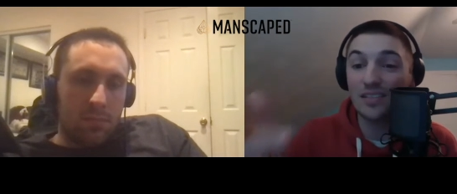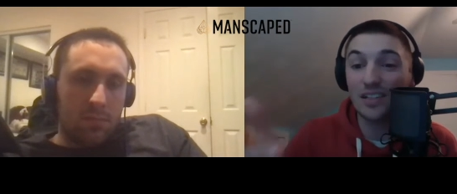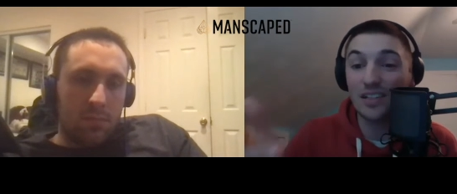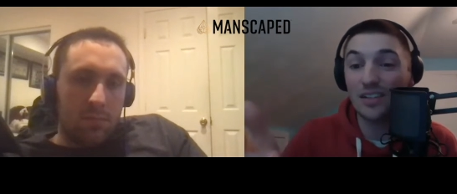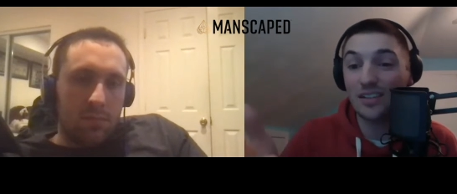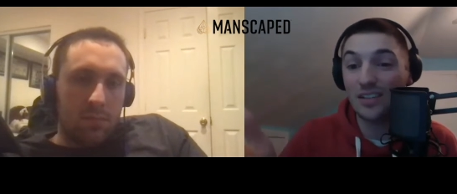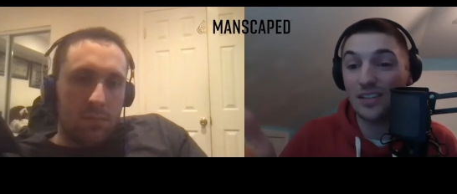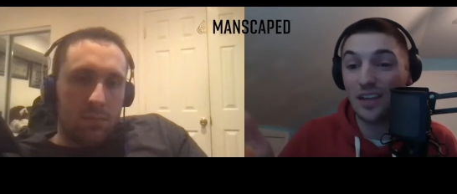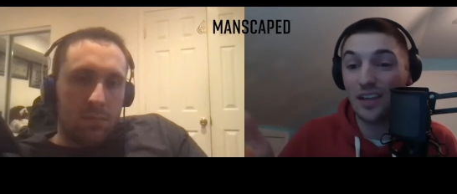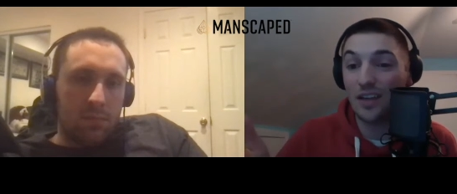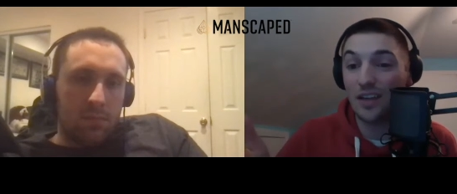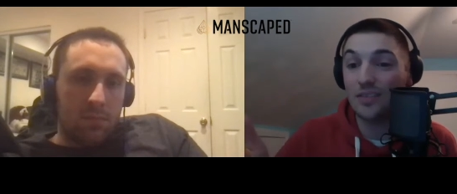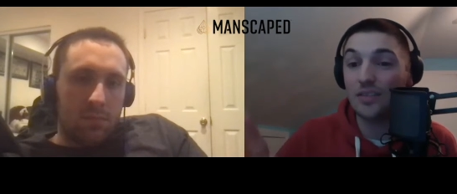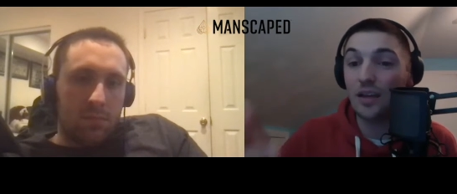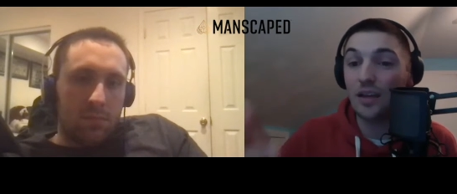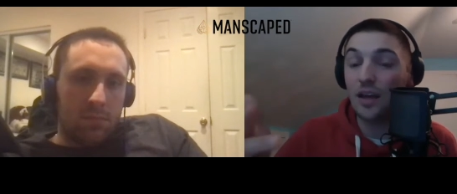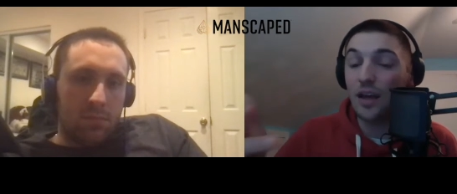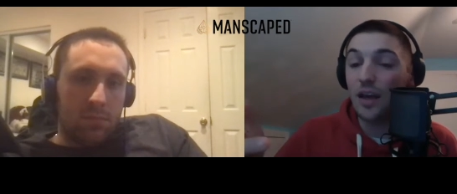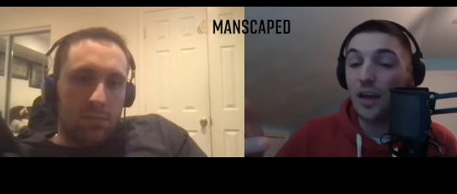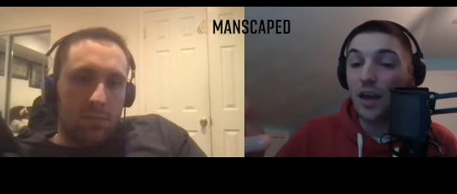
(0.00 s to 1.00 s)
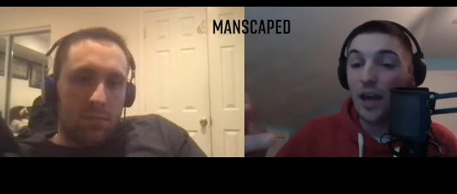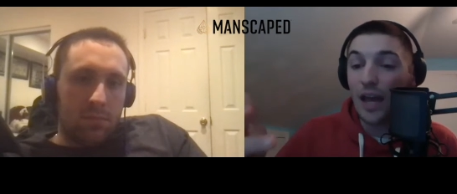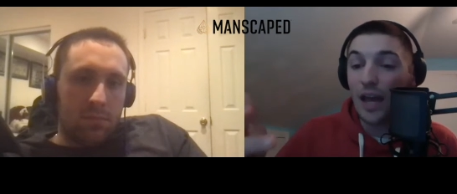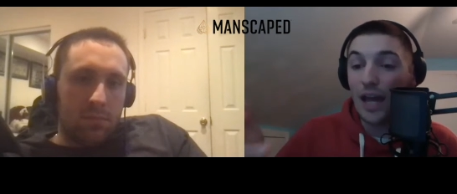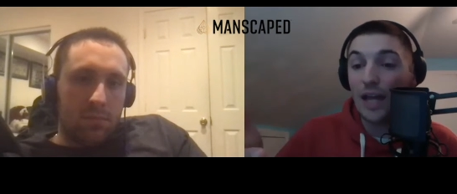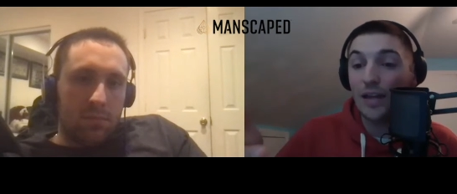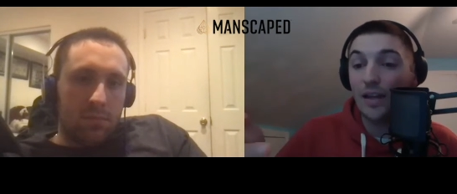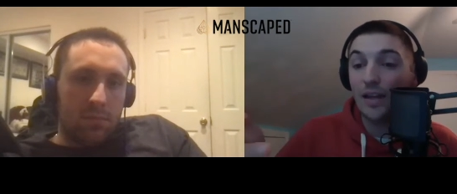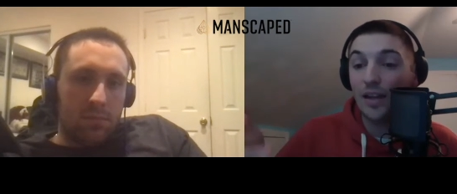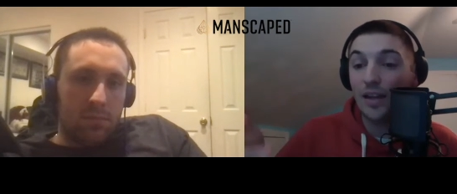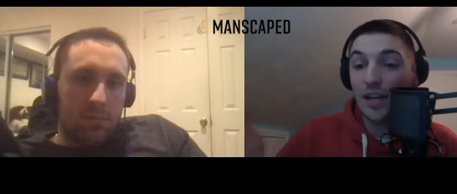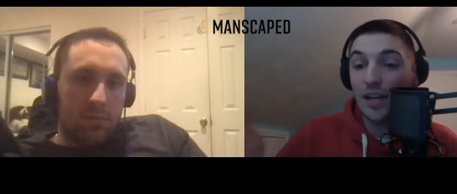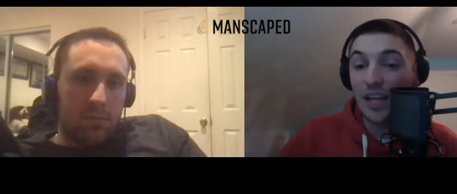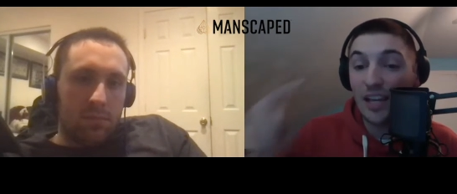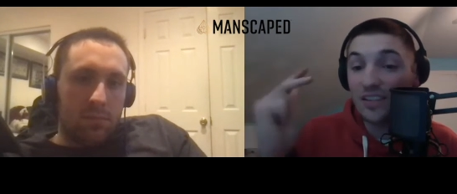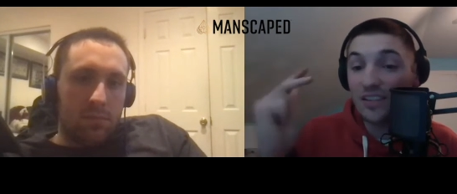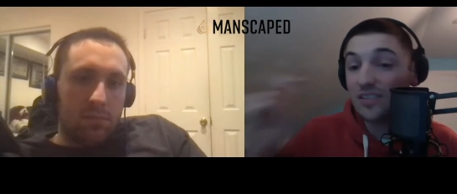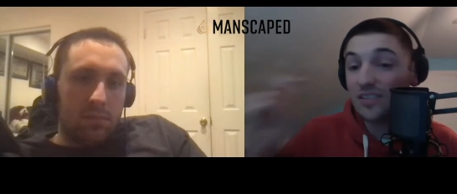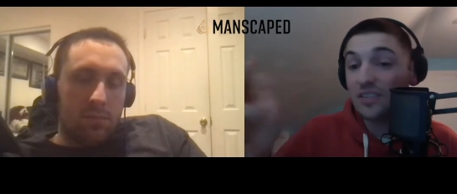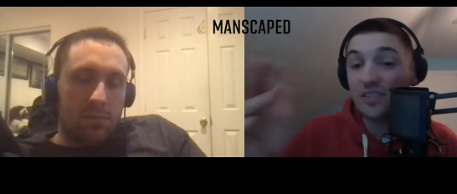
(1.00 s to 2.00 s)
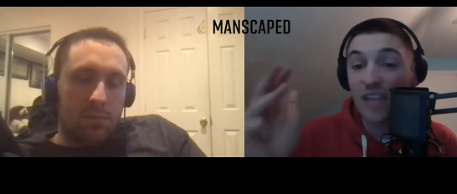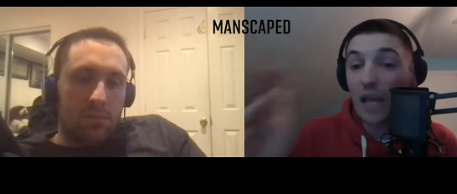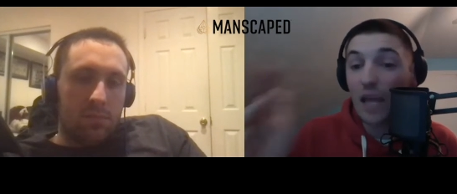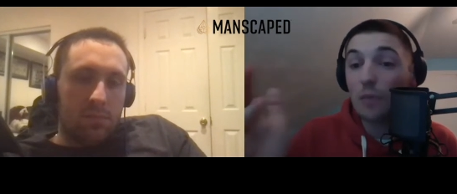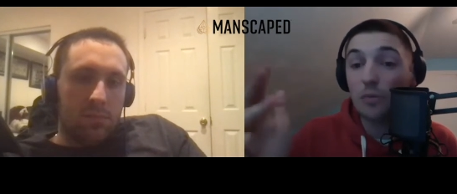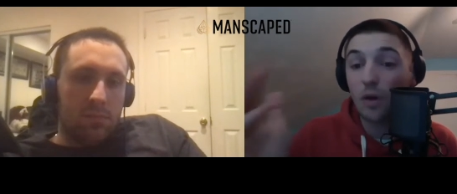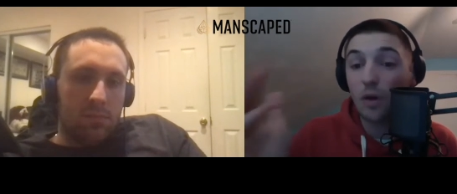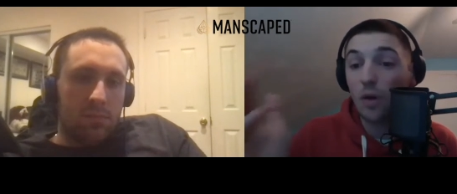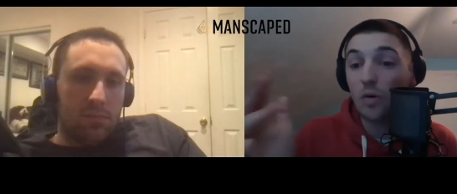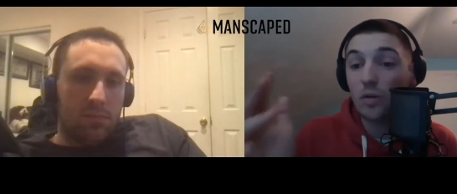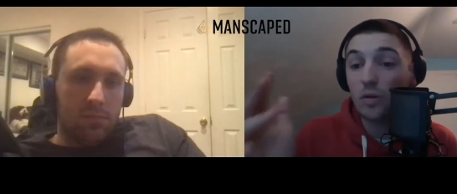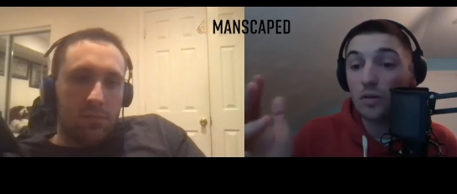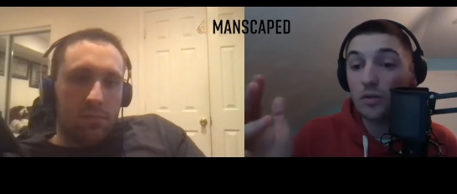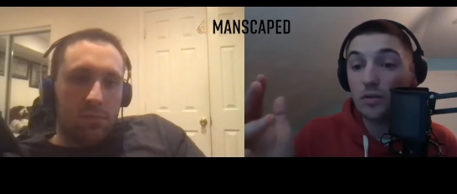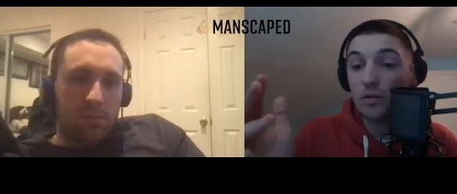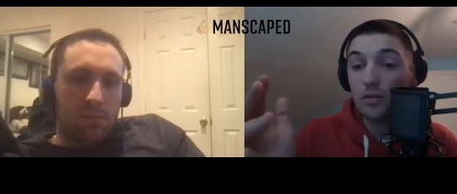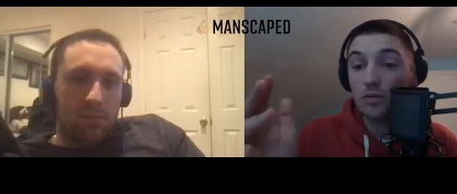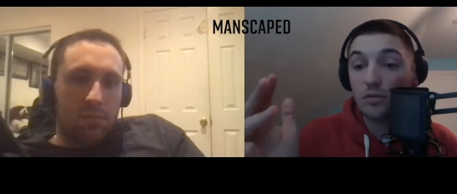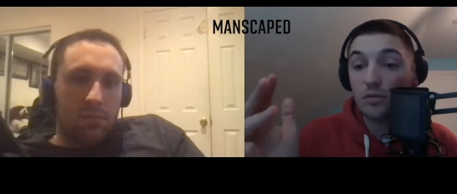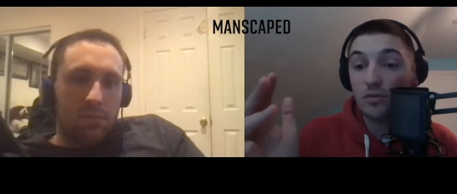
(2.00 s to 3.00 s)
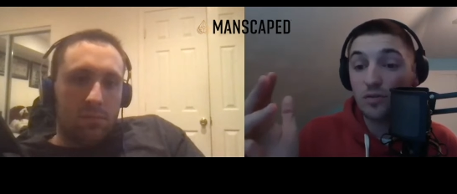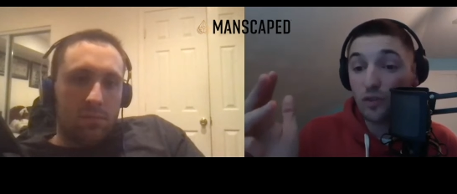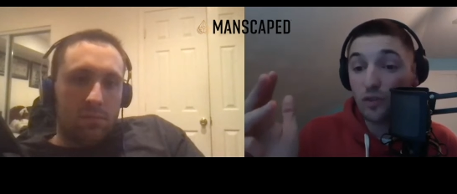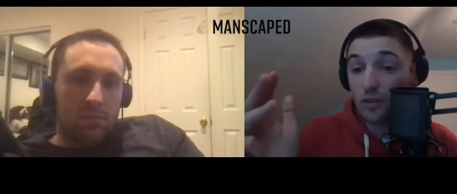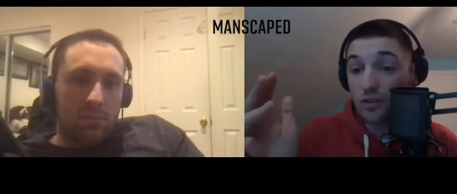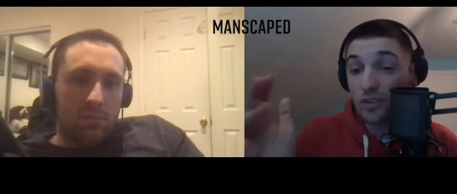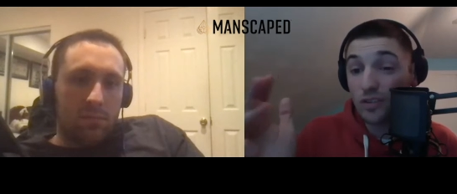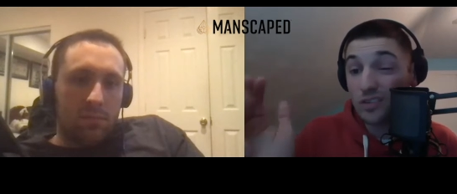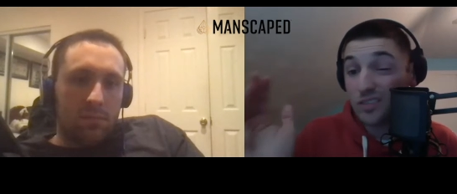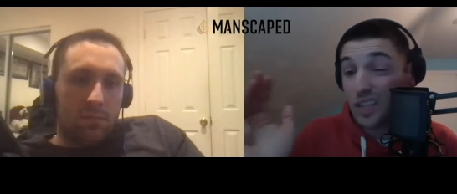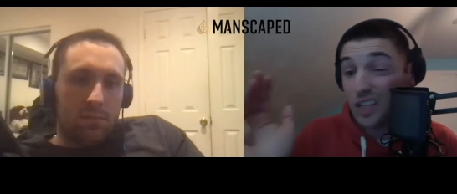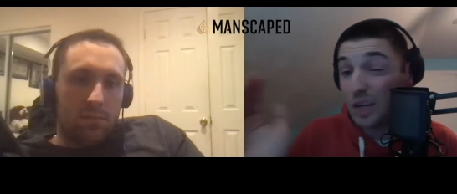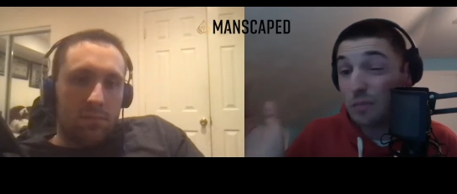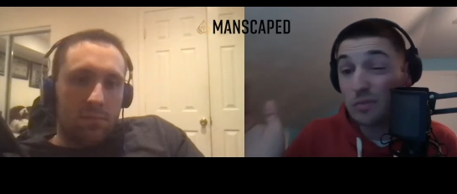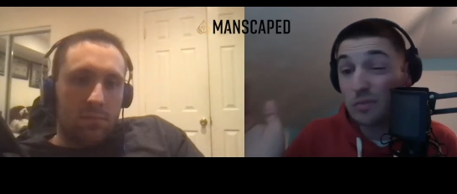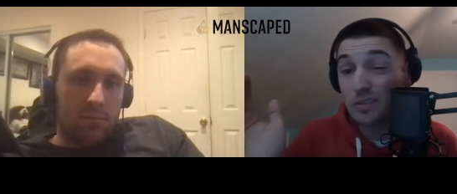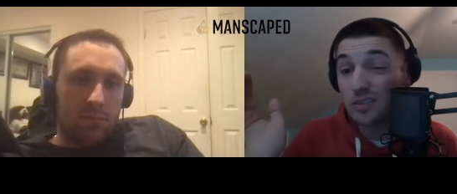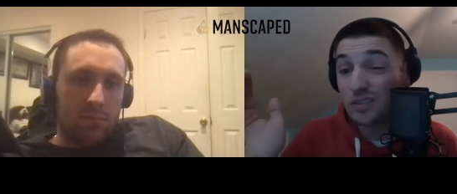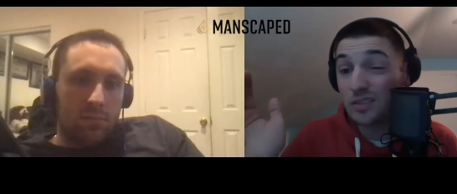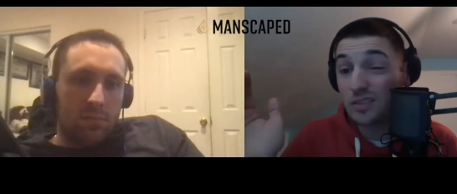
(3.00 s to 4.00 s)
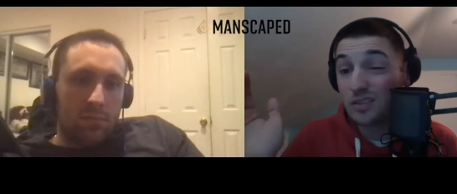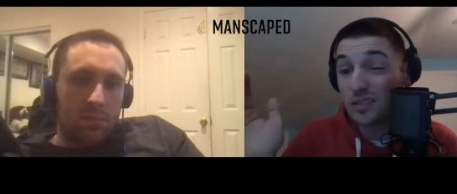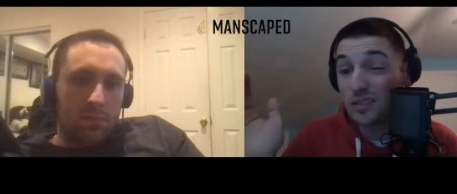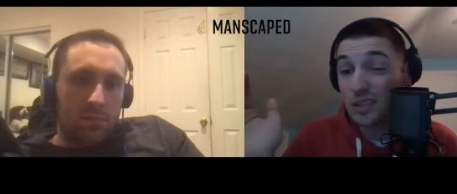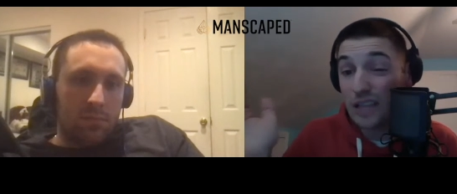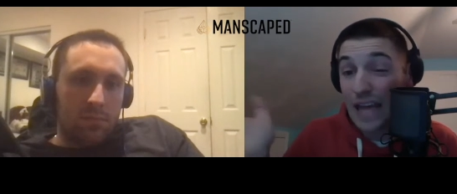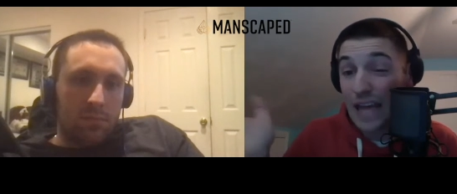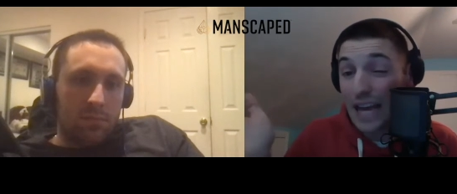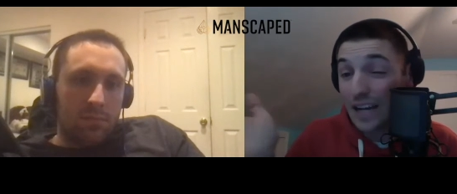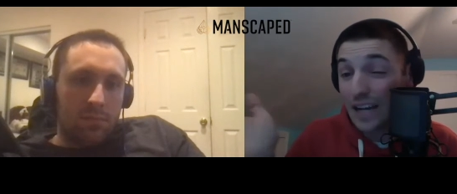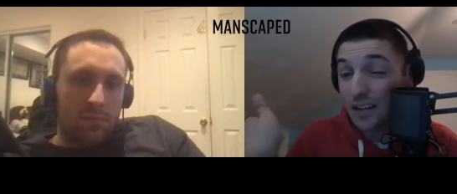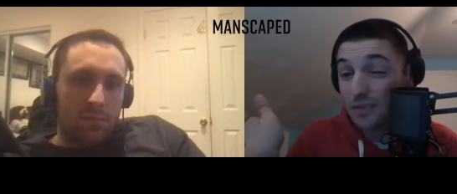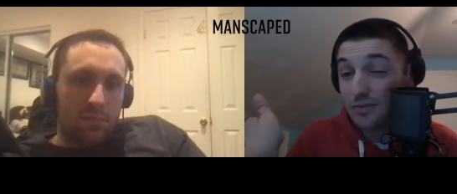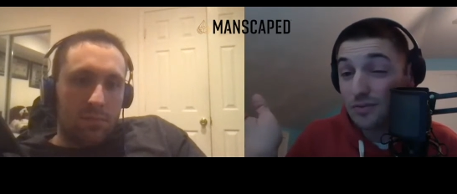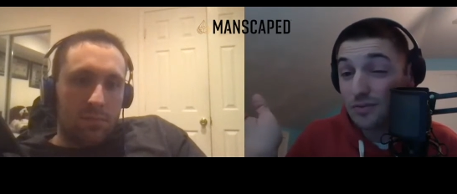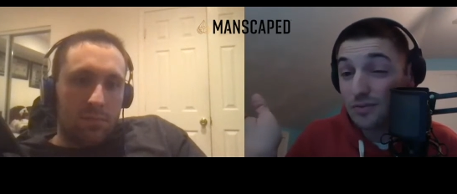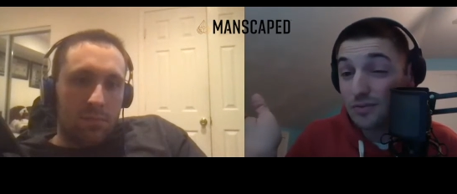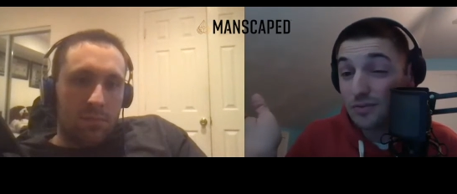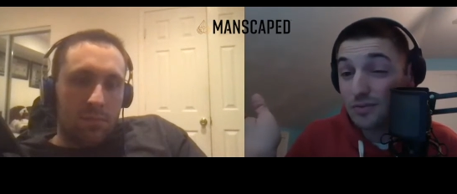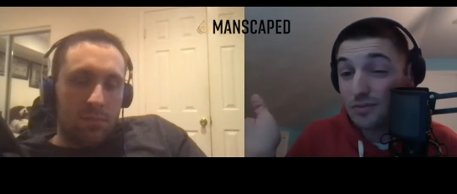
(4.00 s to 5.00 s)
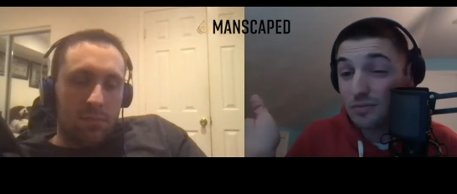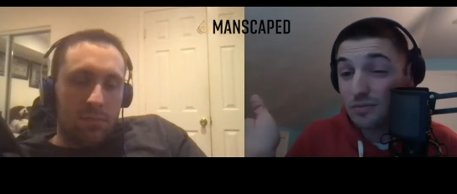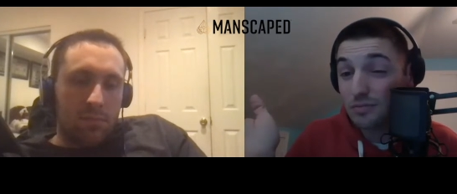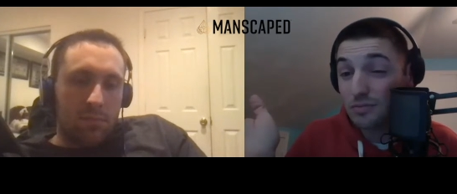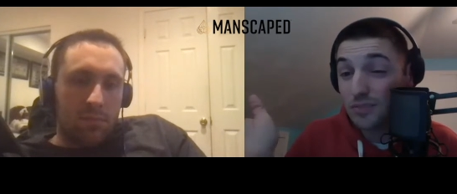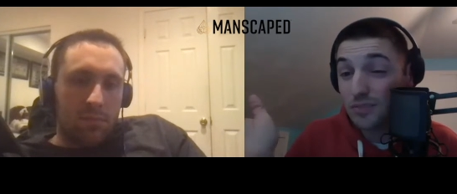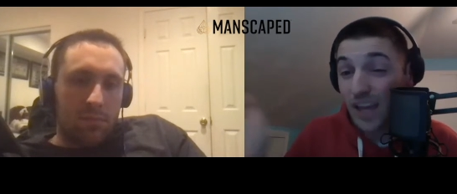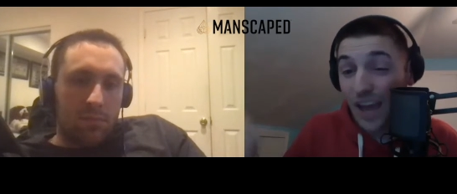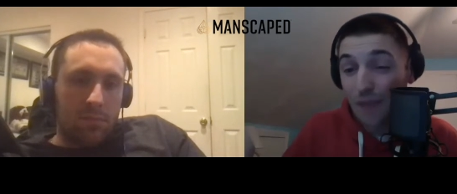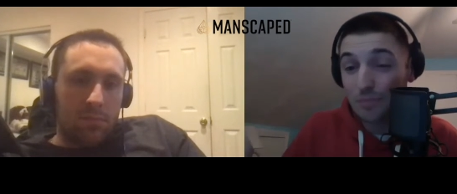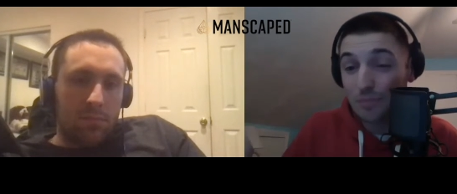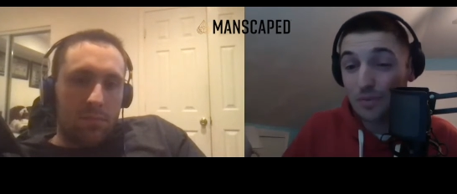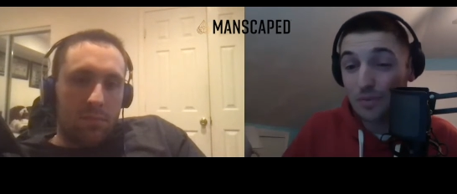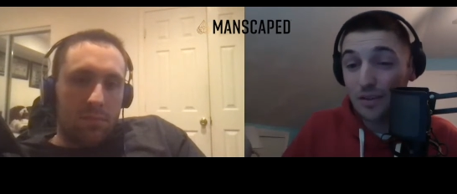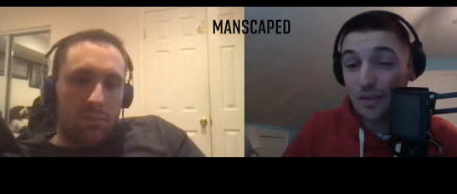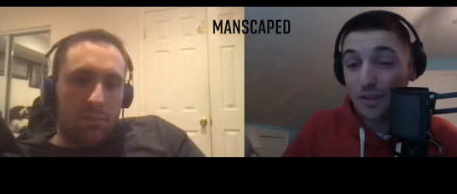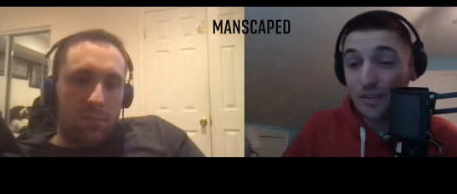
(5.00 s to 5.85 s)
Speaker 1: his kids, and he's the scapegoat for the team's lack of depth.